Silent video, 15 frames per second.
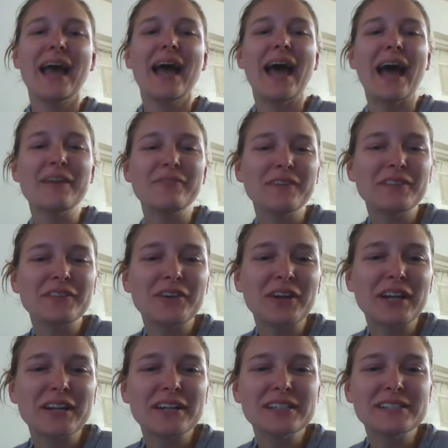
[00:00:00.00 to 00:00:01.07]
Hi, fifth
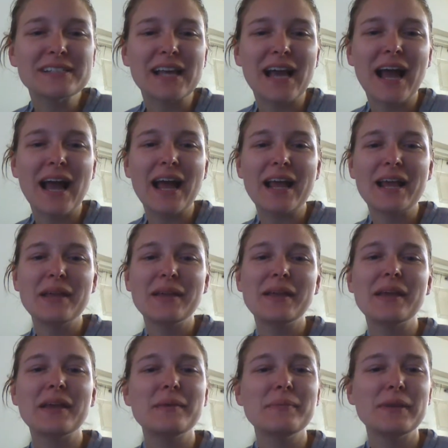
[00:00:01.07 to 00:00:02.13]
graders.
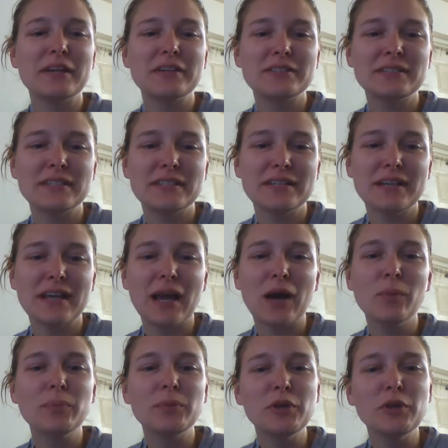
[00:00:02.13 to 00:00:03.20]
I am here to
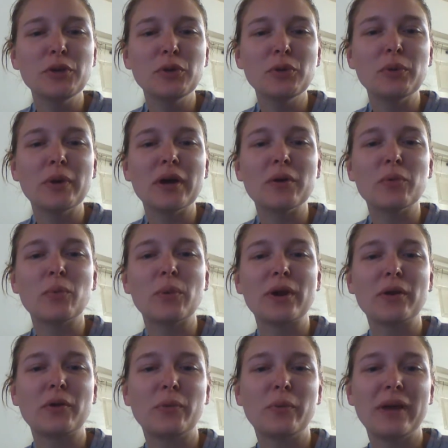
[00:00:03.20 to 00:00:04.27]
help you
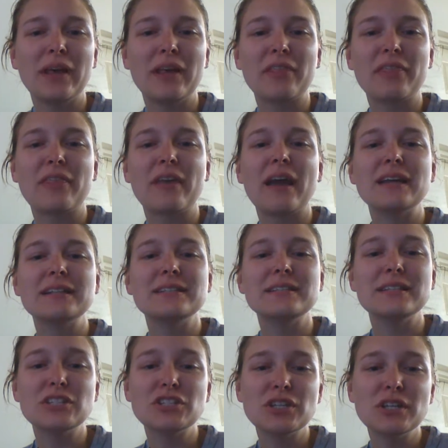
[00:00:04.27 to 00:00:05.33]
work with
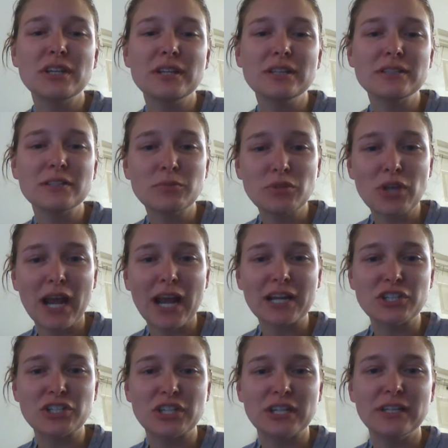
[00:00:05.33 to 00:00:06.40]
addition and
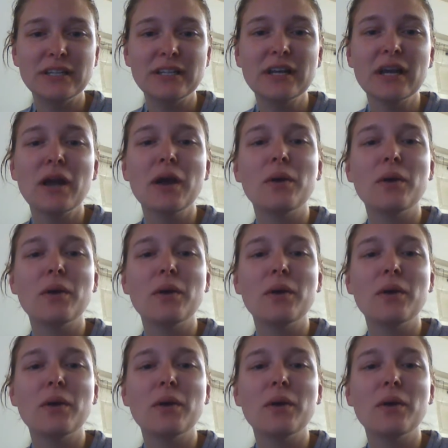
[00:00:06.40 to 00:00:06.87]
subtraction